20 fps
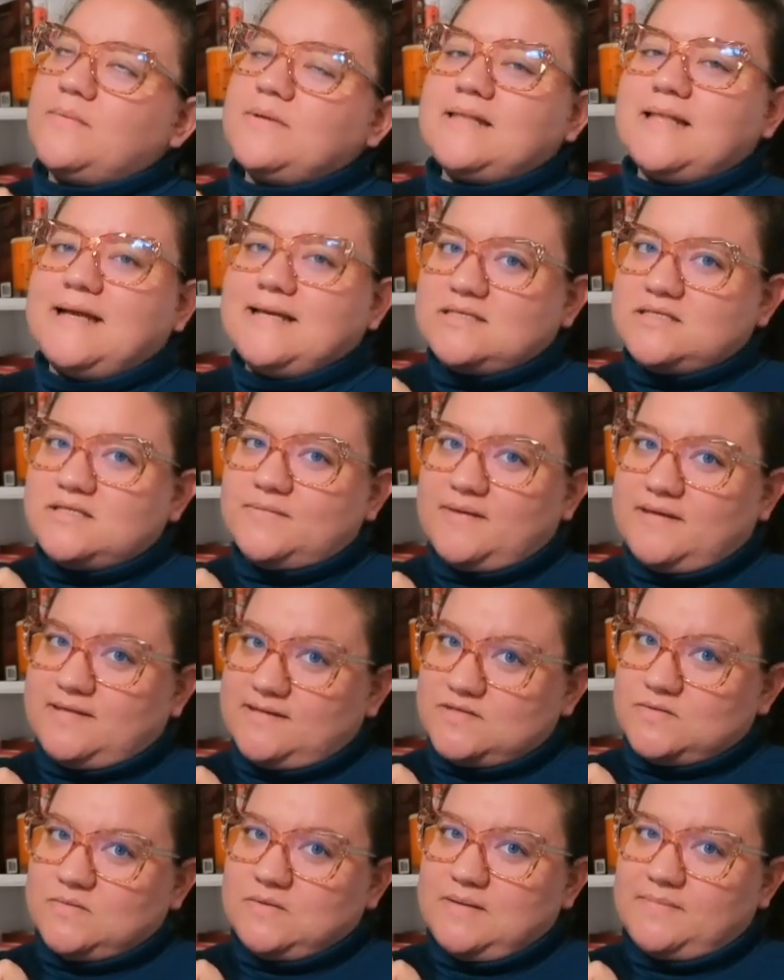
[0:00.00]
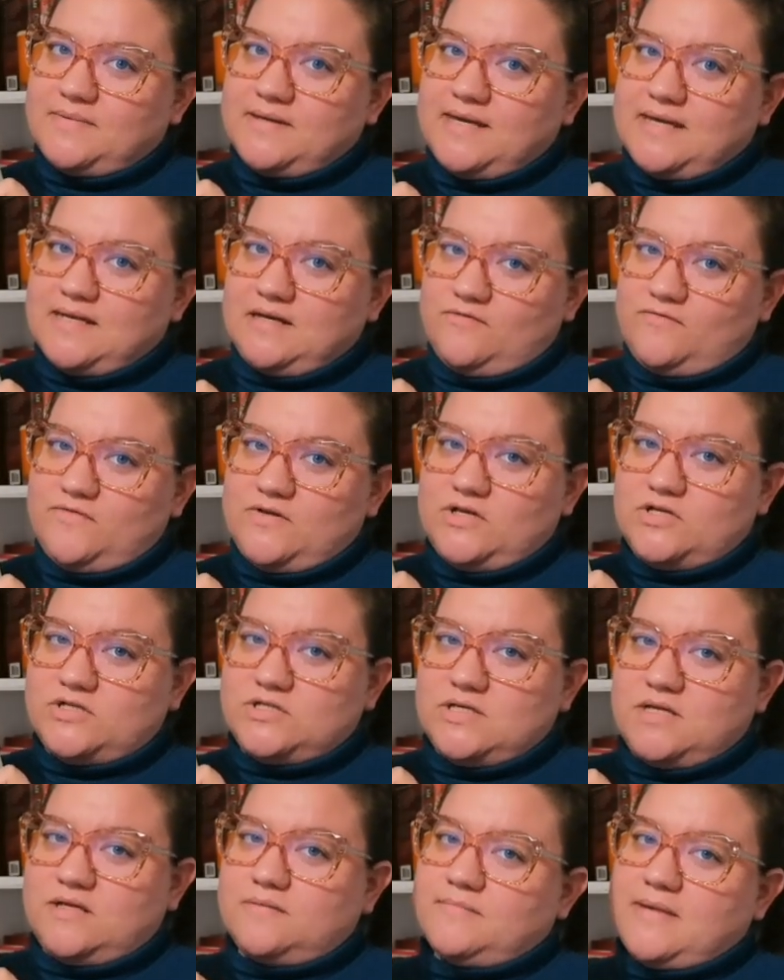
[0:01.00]
like to pick this one up again and
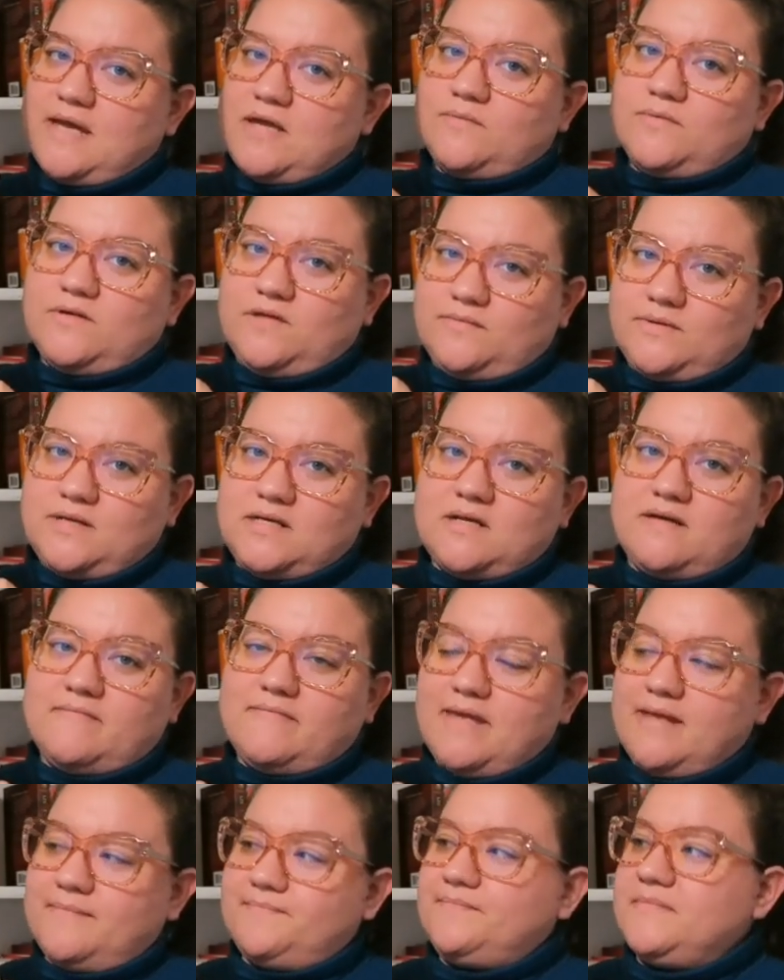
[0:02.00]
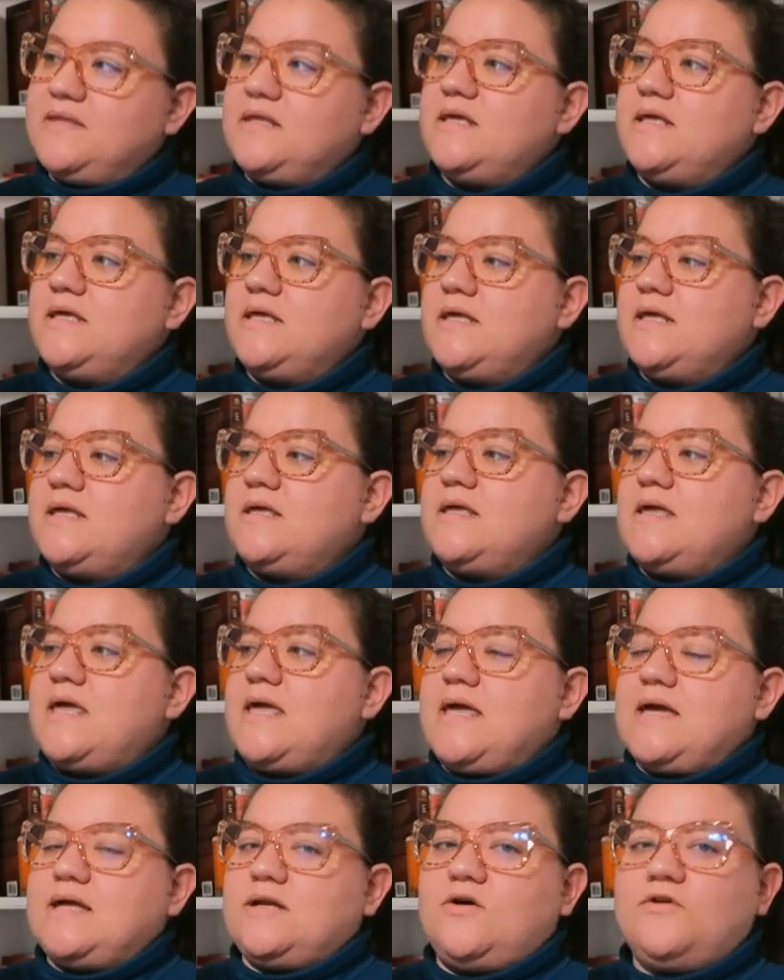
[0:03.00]
finish it, my reread of it.
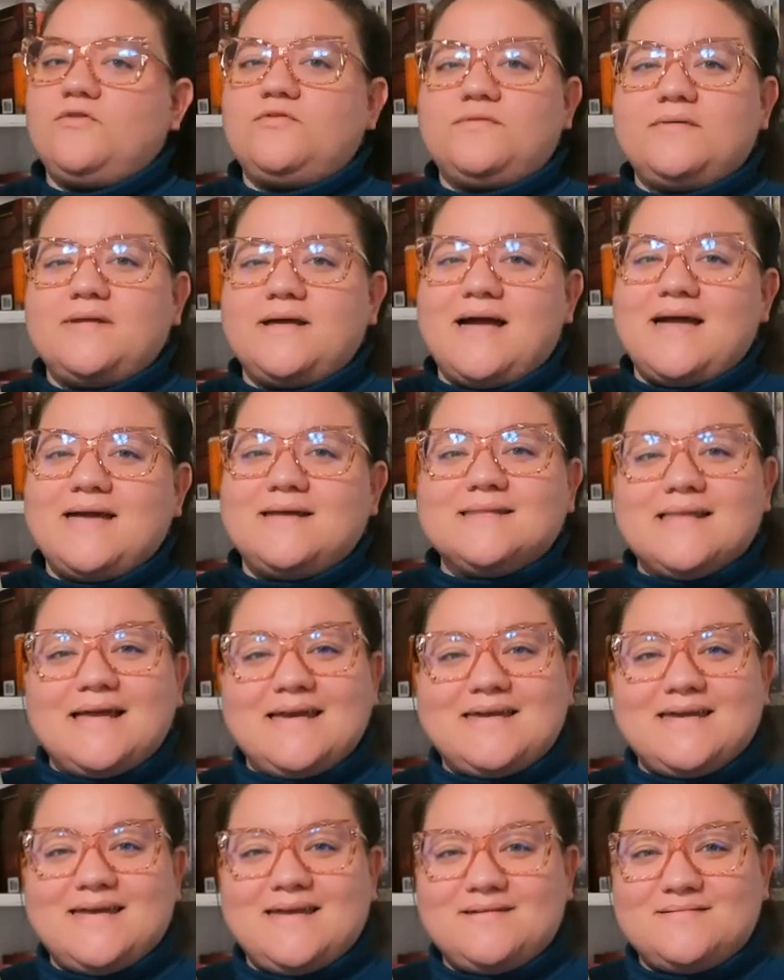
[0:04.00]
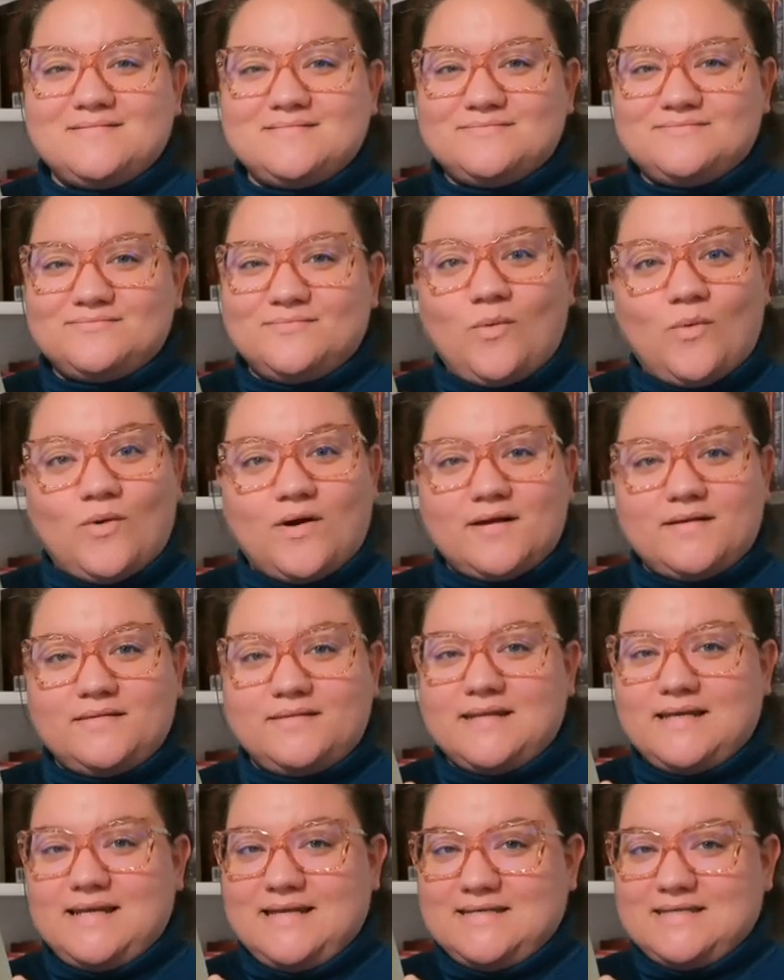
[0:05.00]
And hopefully I like it more
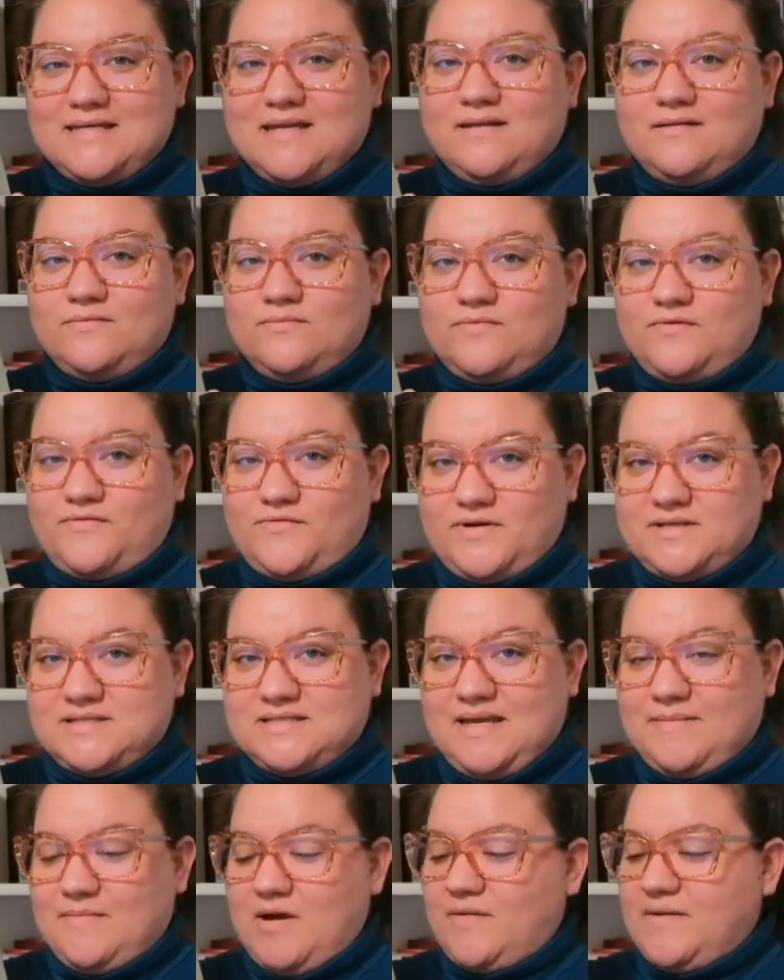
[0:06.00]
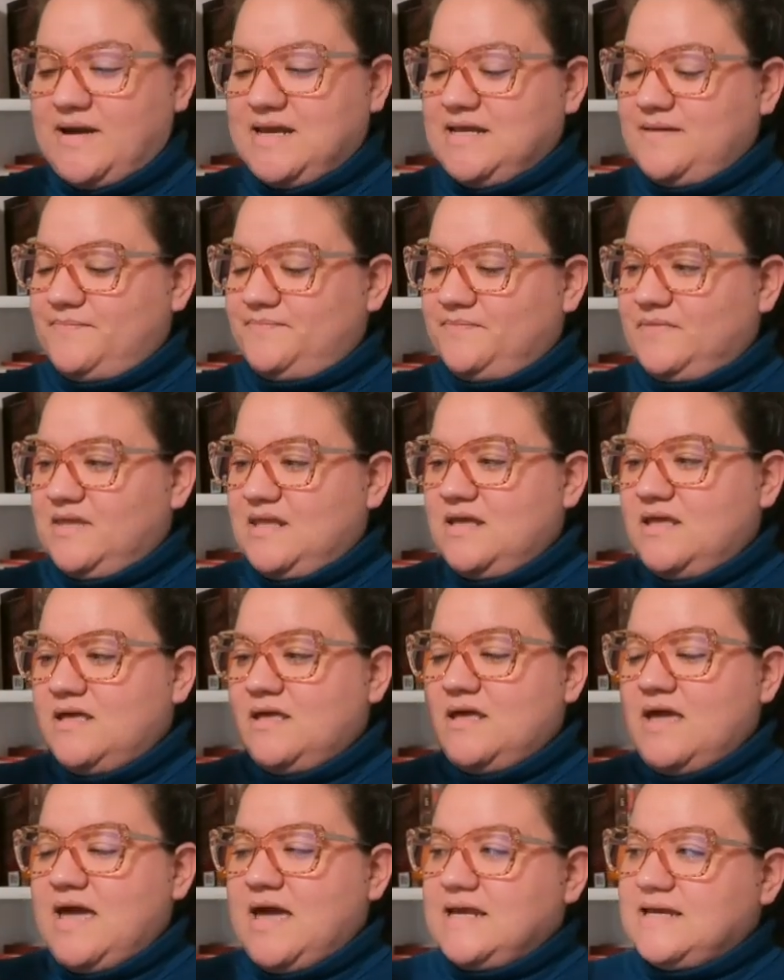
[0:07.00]
than I did the first time I read it.
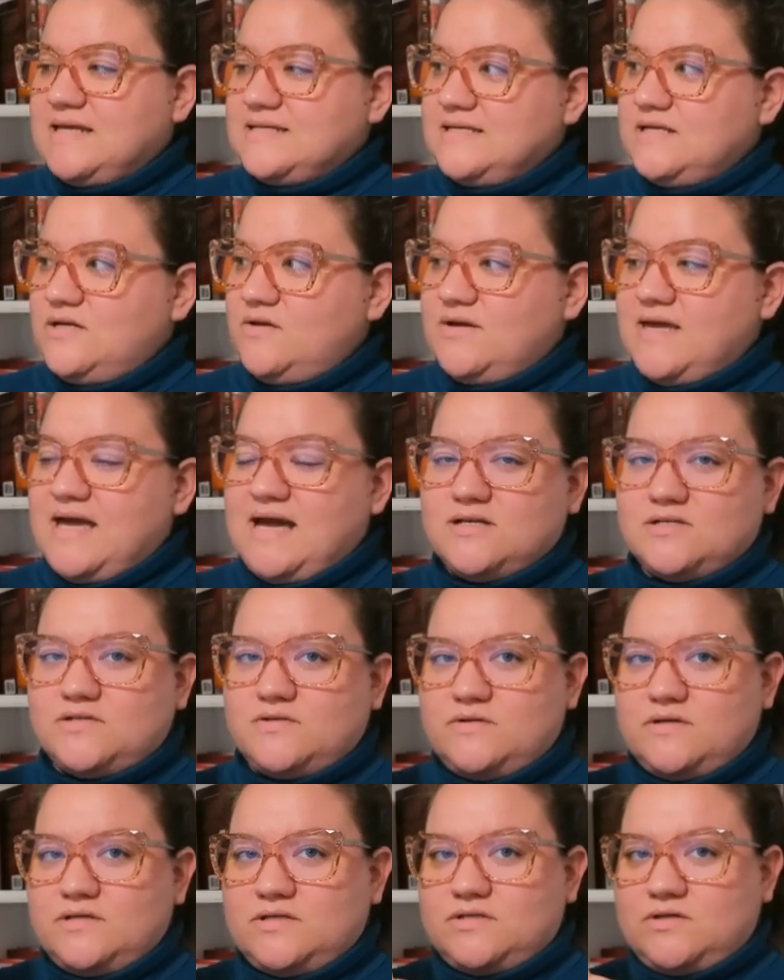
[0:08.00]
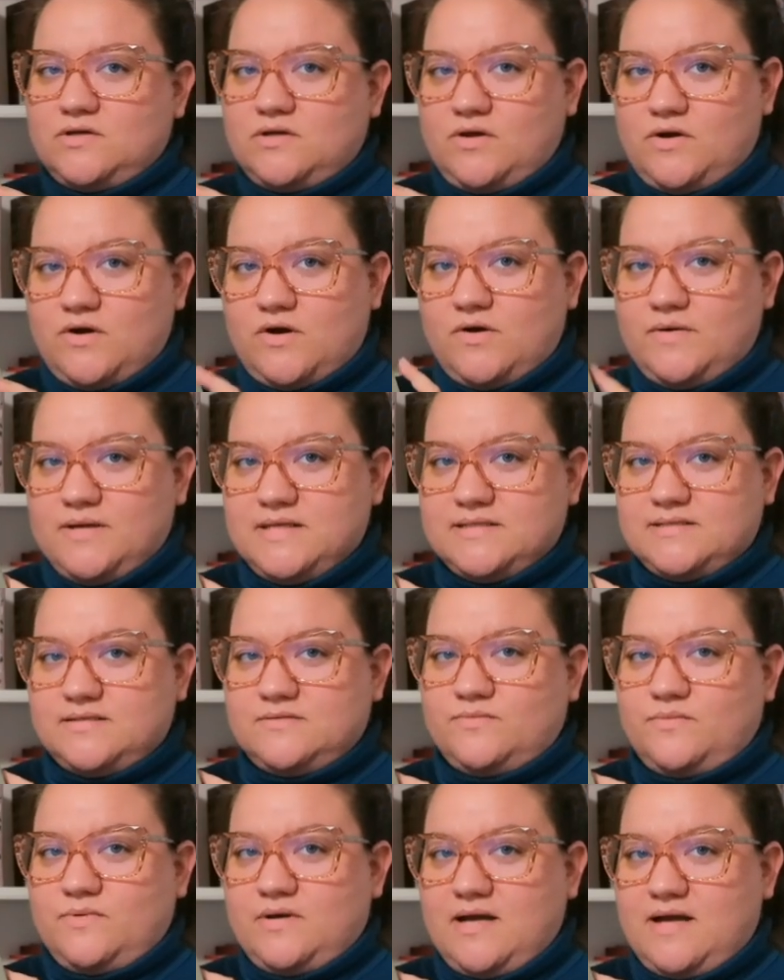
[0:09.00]
Because I know Kazuo Ishiguro
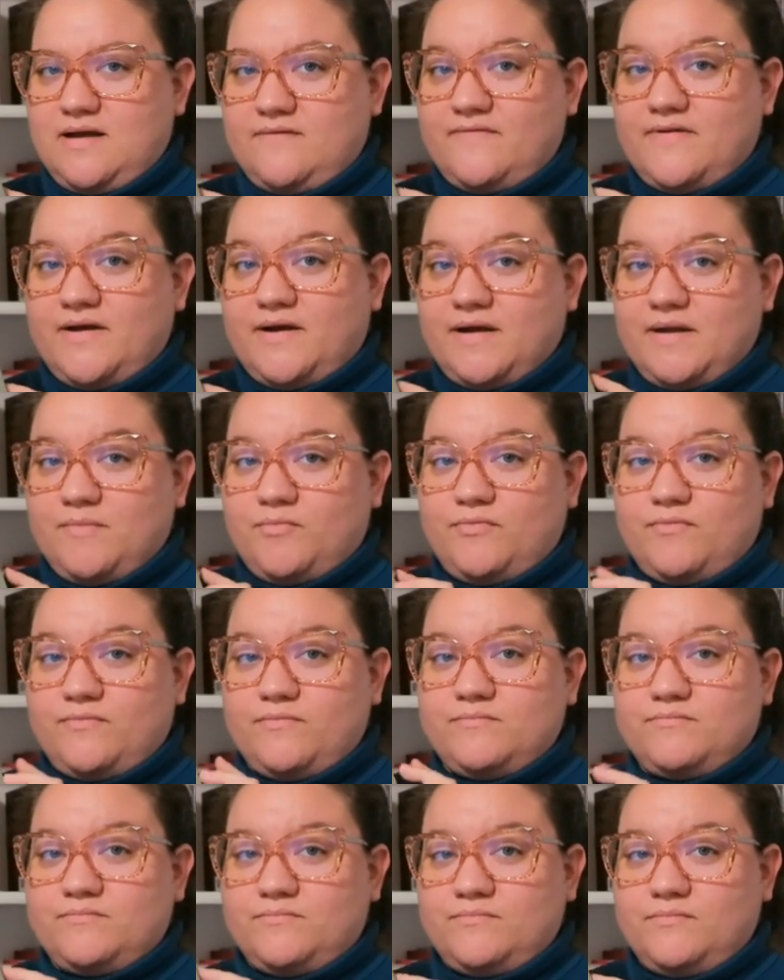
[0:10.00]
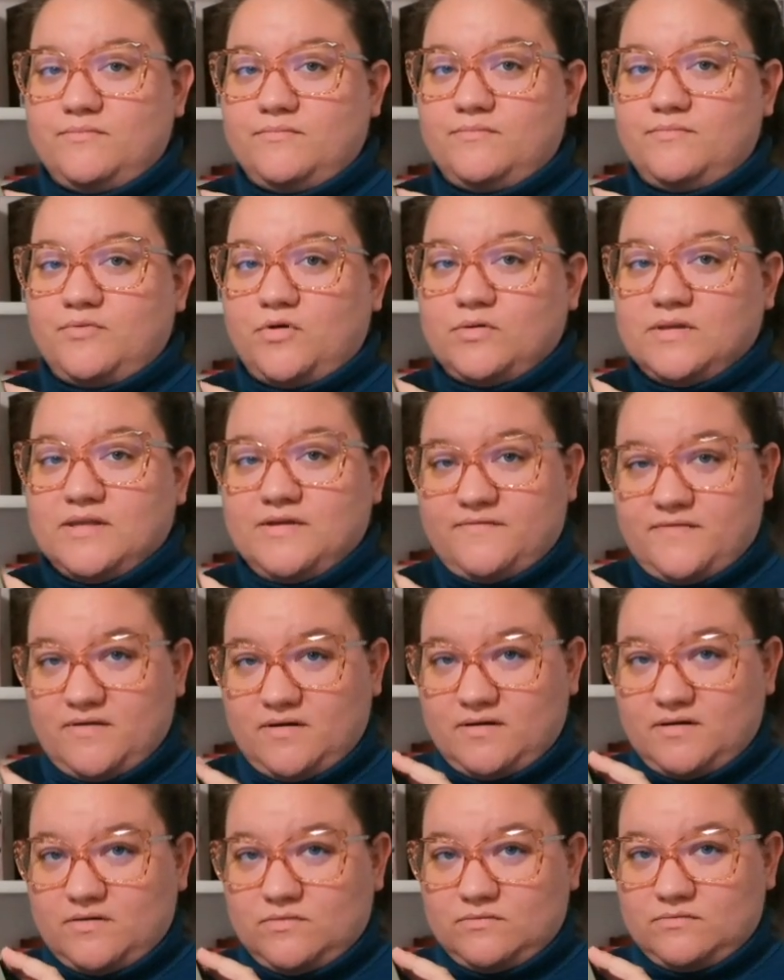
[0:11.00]
is a very
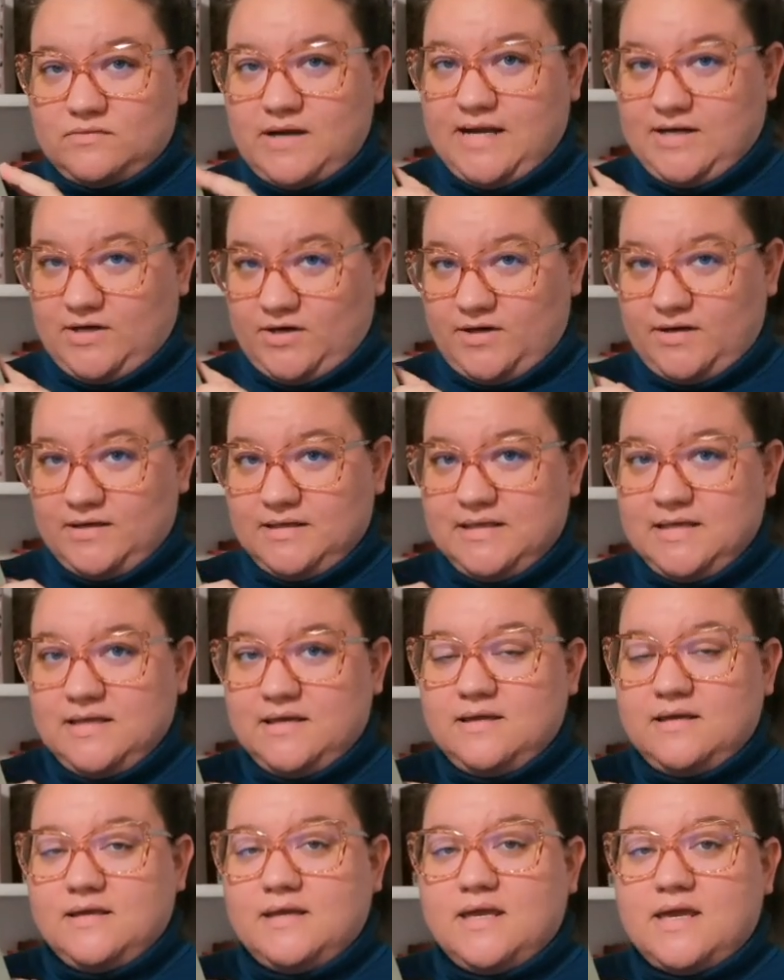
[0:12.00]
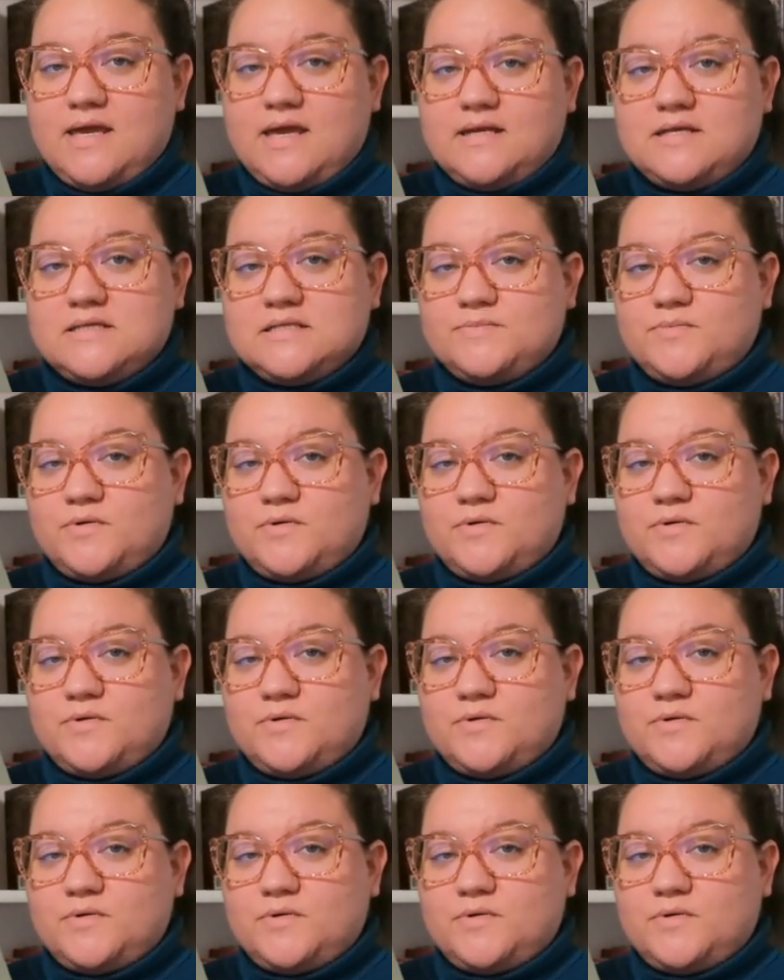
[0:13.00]
prolific writer. And his